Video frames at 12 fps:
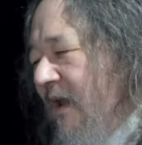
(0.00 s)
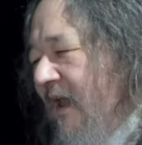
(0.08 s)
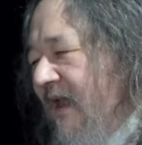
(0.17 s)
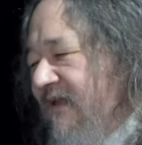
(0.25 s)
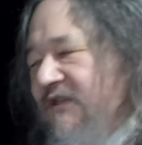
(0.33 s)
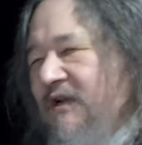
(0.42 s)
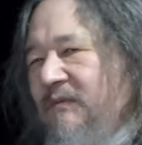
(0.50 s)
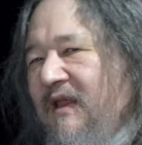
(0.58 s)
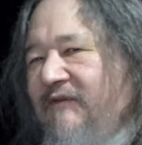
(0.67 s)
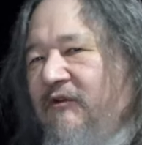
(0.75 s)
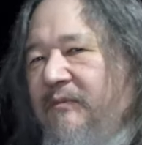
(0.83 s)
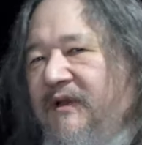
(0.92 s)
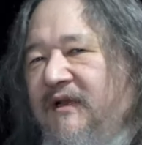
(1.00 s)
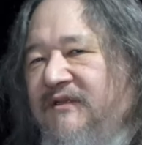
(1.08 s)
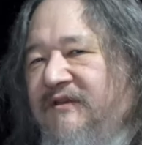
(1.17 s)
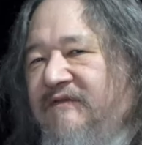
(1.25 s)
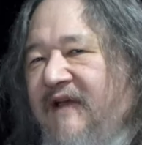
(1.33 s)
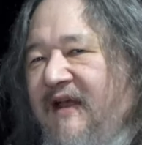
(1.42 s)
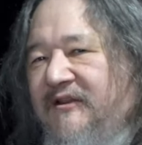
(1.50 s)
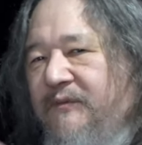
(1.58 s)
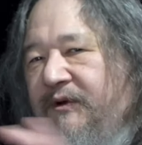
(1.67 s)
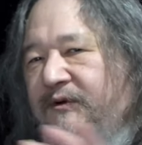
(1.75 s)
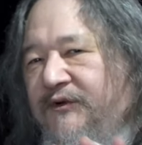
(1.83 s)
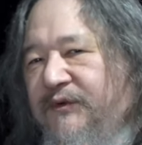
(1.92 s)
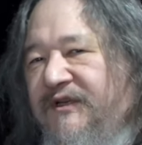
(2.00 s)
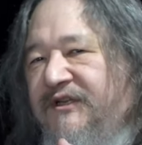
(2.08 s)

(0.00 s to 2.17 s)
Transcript: at some level because the fact that we were doing